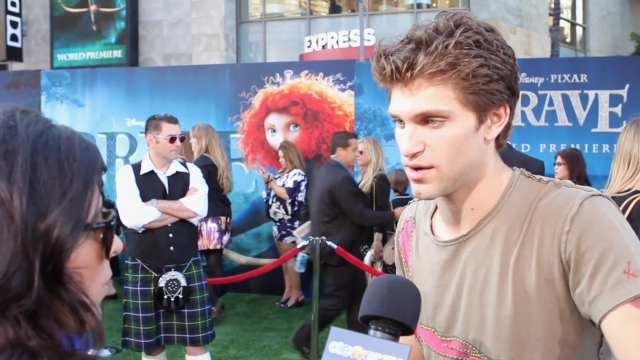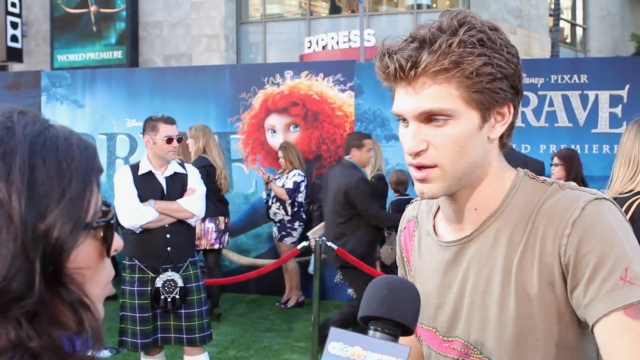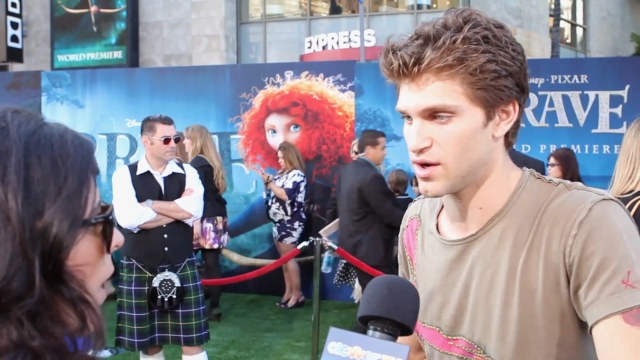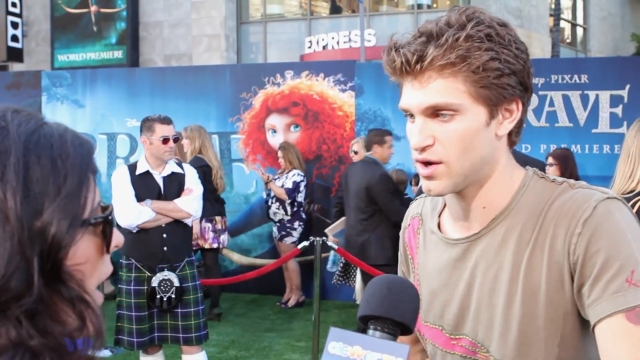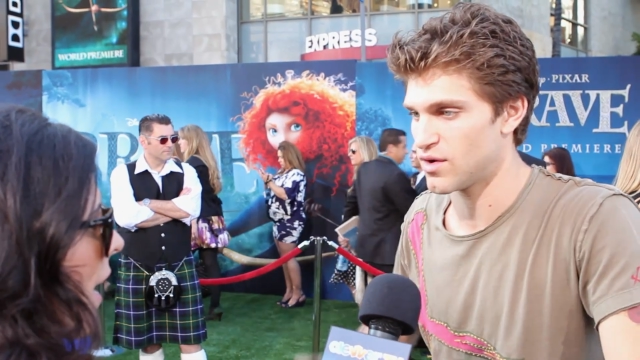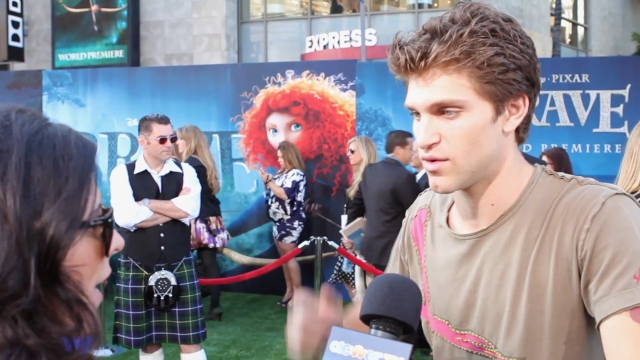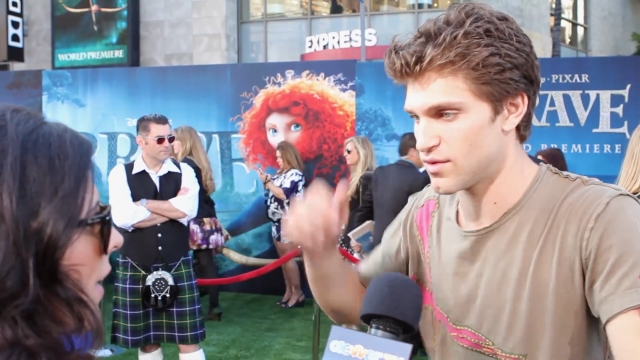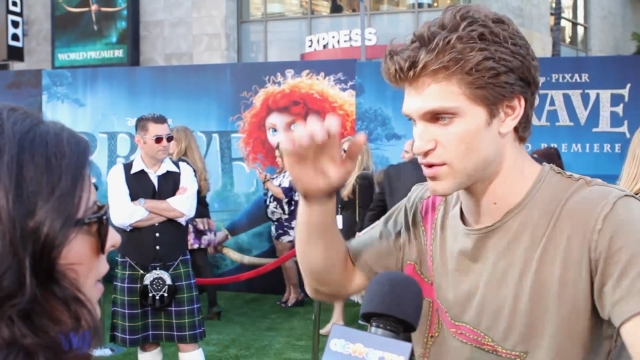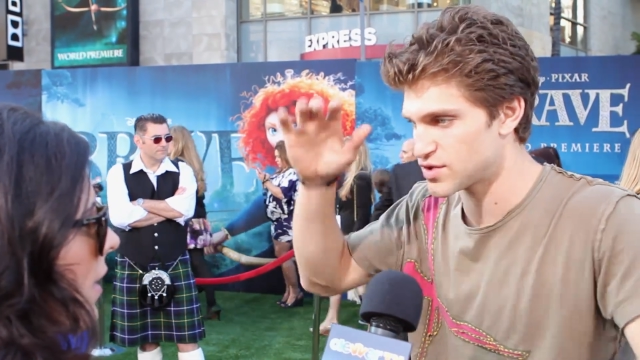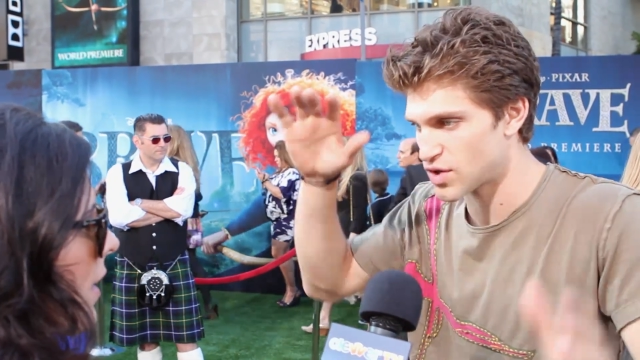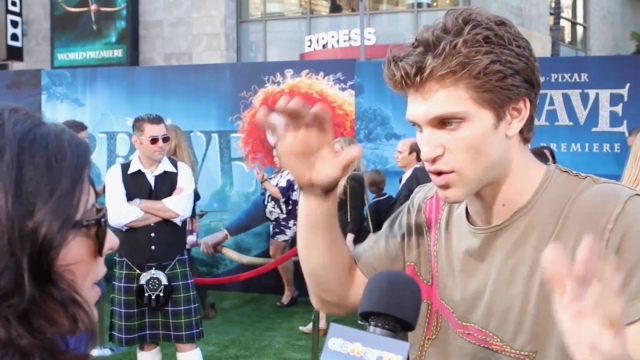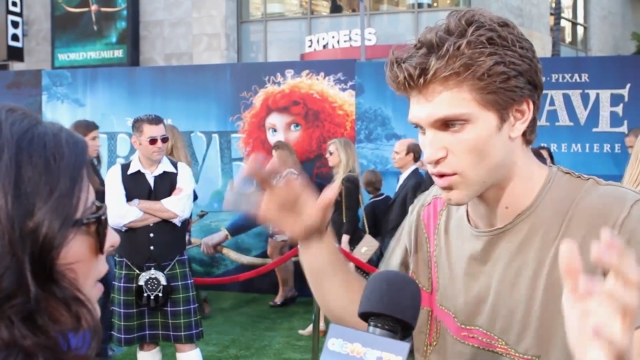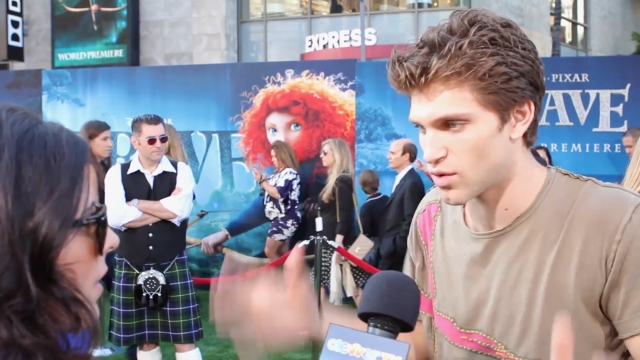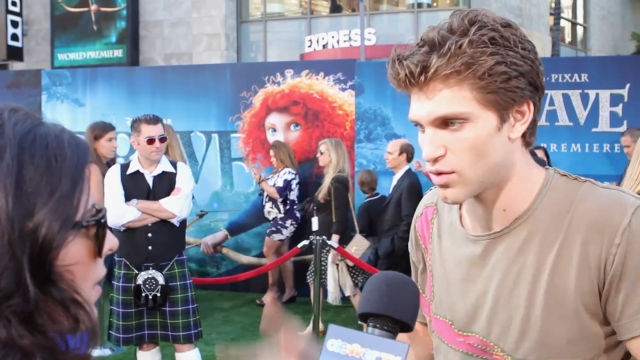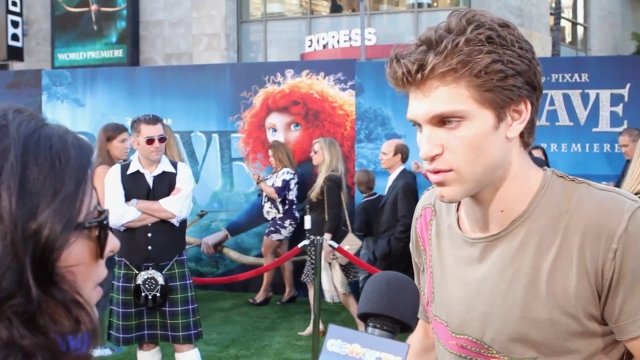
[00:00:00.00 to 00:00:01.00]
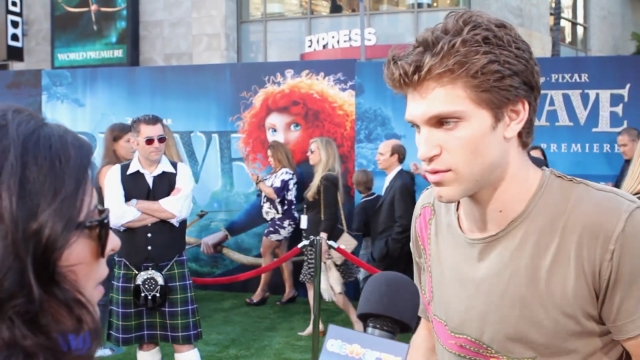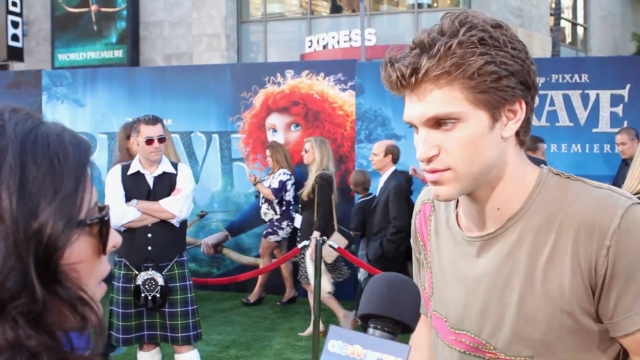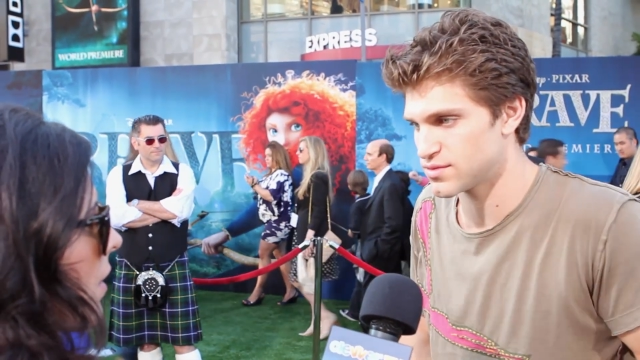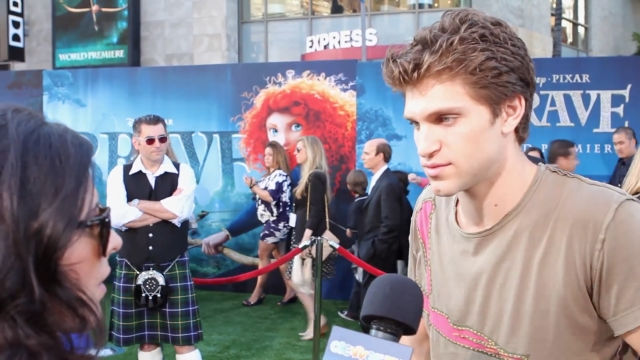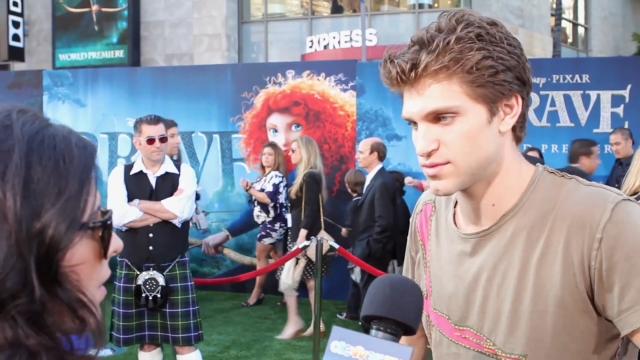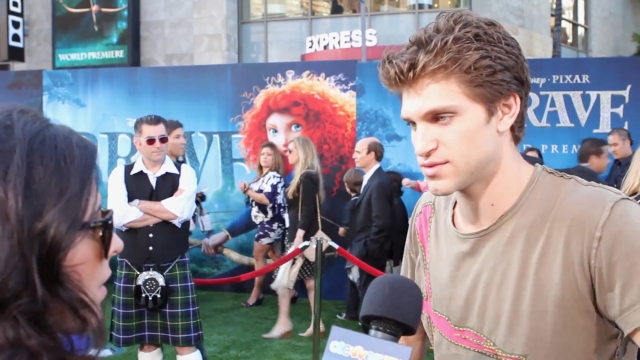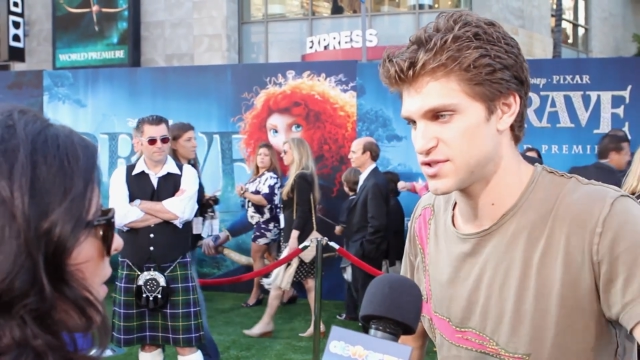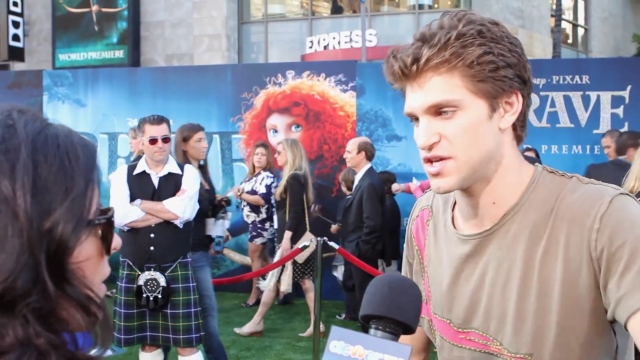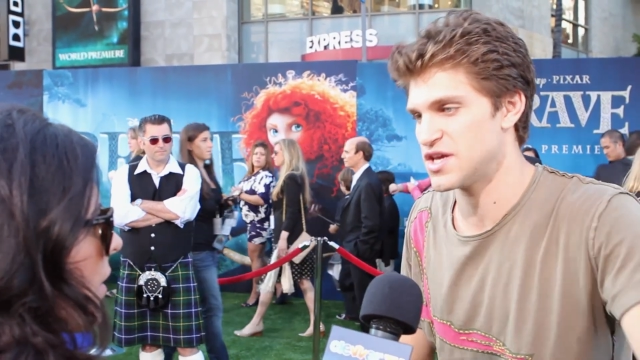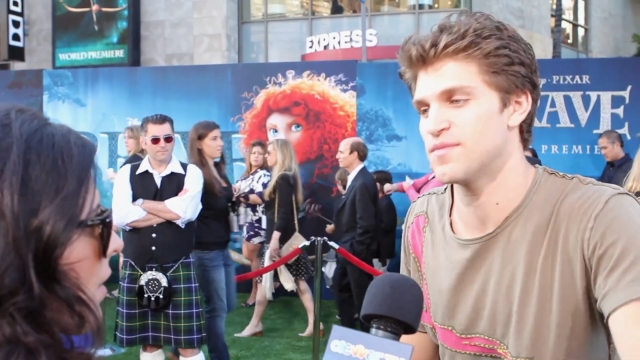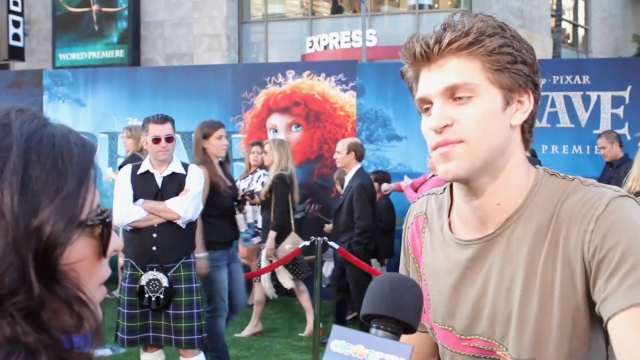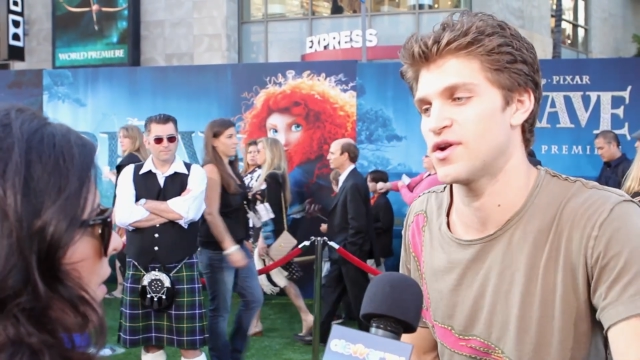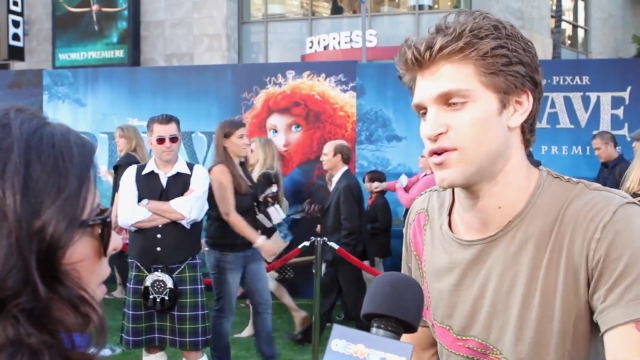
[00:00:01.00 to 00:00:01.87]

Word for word: you know, there's a whole team